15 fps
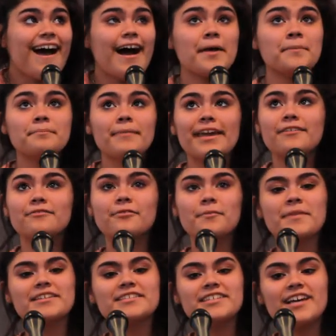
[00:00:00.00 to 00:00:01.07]
I'm made from
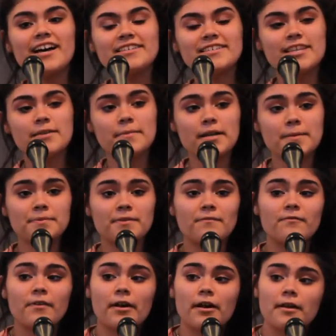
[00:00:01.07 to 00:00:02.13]
the dust that made up the
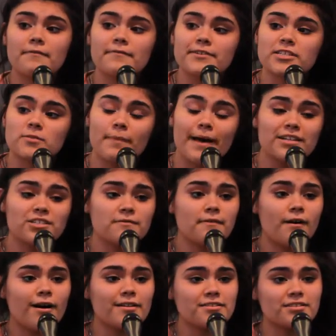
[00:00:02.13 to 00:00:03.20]
very first batch of
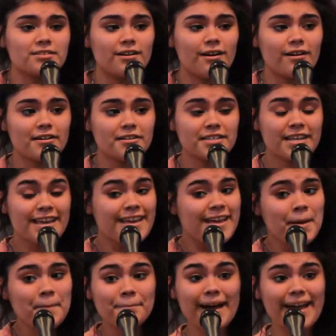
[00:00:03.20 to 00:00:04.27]
hot stars.
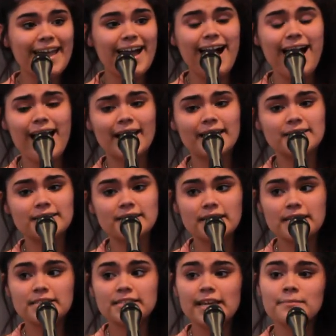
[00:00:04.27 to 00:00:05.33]
My eyes
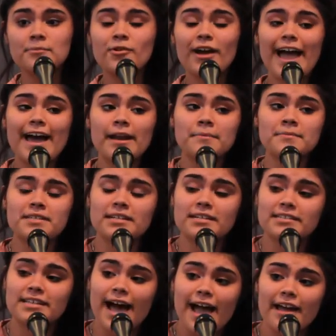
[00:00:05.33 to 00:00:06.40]
contain more atoms than
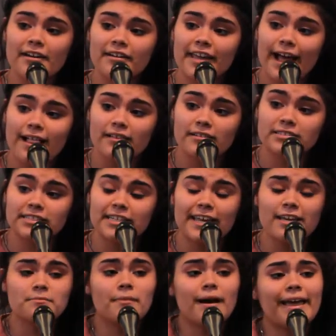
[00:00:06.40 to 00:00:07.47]
an entire galaxy,
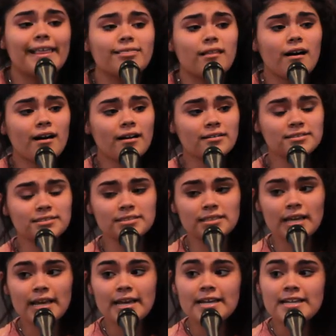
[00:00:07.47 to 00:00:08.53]
and my lungs
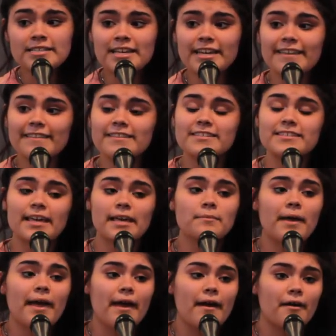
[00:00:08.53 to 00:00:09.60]
take in the
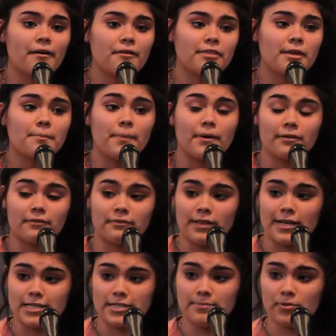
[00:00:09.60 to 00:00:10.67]
same air that
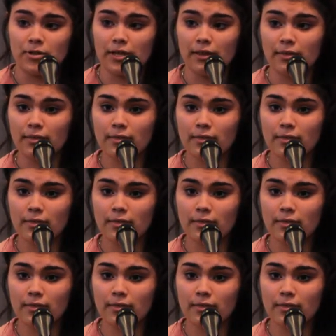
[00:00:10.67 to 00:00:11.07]
butterflies breathe.